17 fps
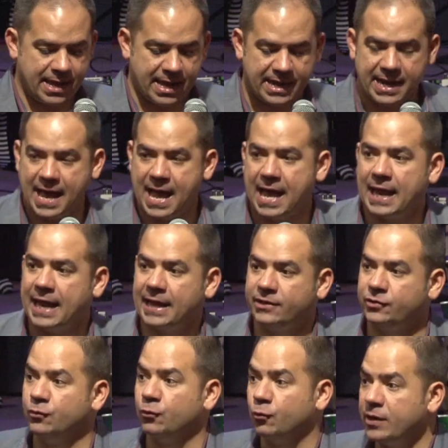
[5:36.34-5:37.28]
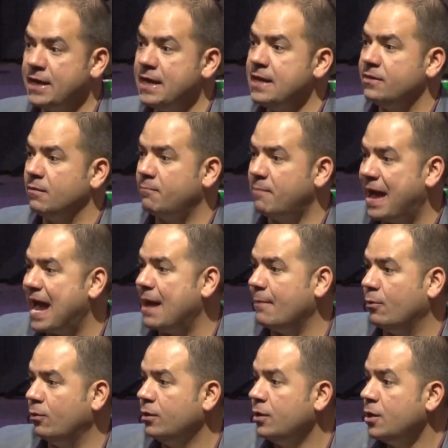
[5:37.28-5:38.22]
and I like to read the
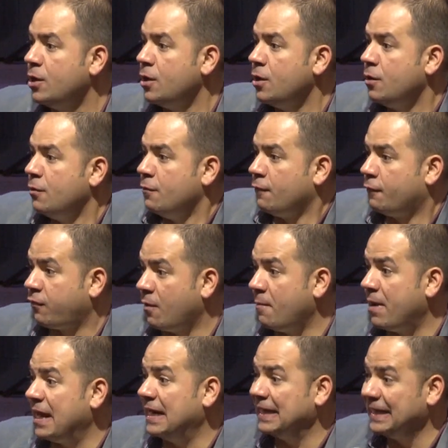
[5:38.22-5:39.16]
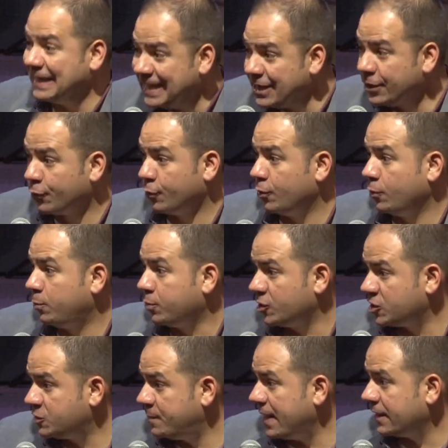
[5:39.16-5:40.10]
Bible from a literal
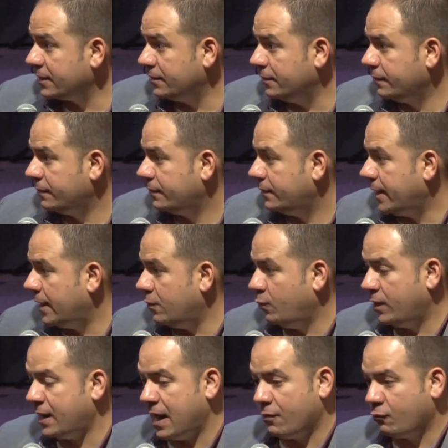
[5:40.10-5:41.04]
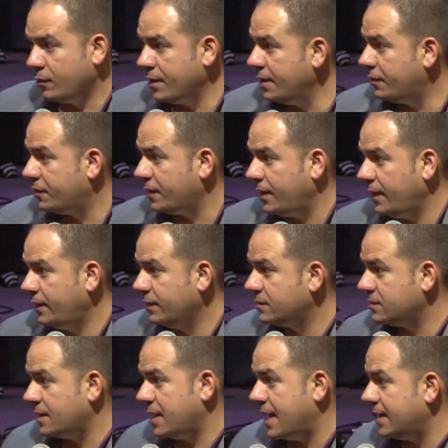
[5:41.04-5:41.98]
perspective. And when I read
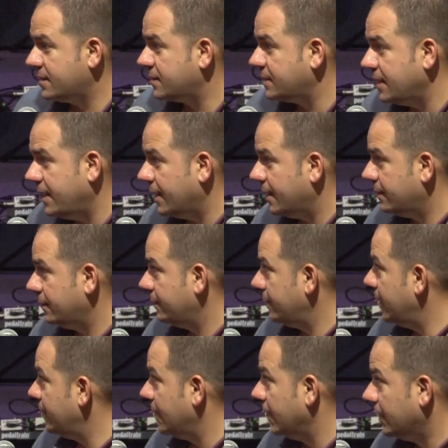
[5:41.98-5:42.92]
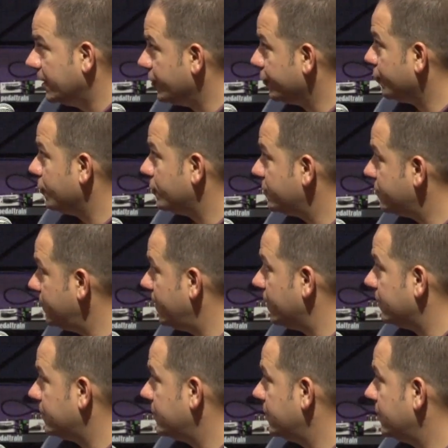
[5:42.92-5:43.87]
things, I see it in the literal
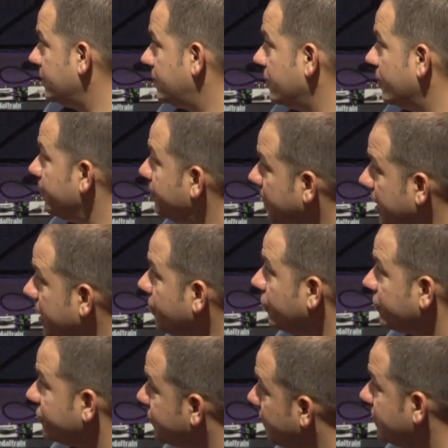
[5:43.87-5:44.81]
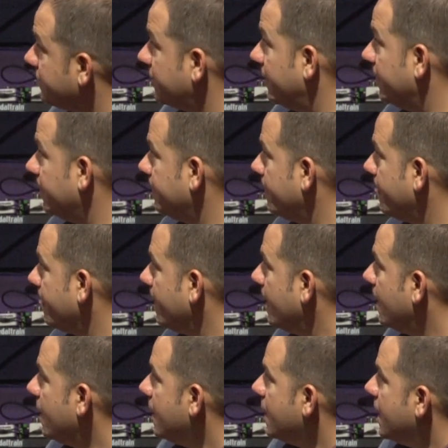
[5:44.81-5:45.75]
sense. And so Peter says here
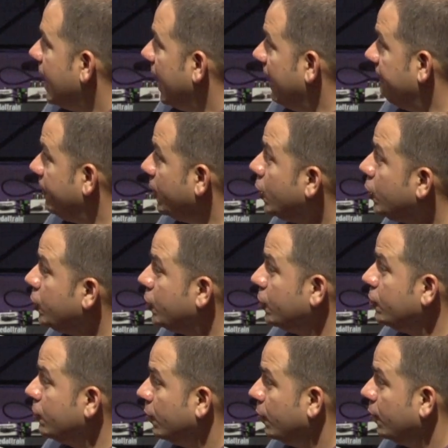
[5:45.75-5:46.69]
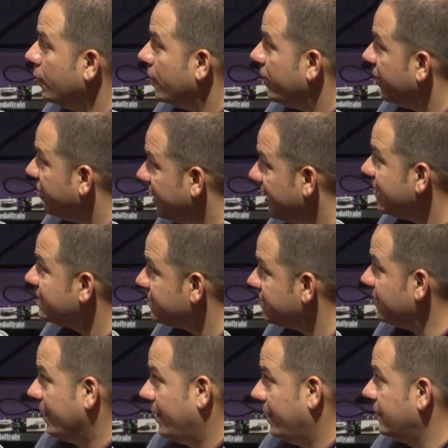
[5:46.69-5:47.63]
if you do these
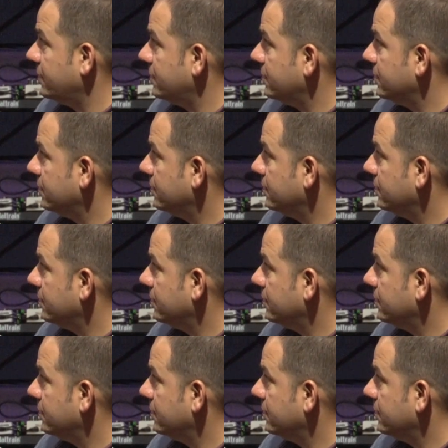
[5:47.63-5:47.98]
things,